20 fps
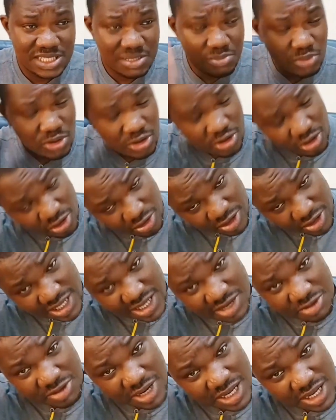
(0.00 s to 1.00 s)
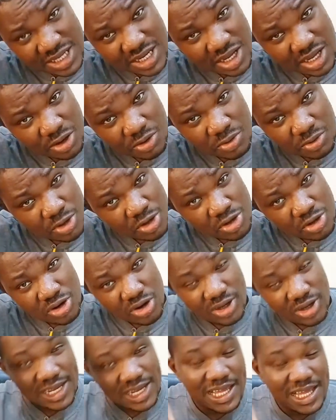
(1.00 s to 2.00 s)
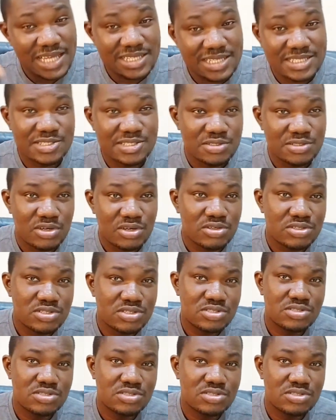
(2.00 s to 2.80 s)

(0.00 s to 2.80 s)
But currently, right now, Odegaard is not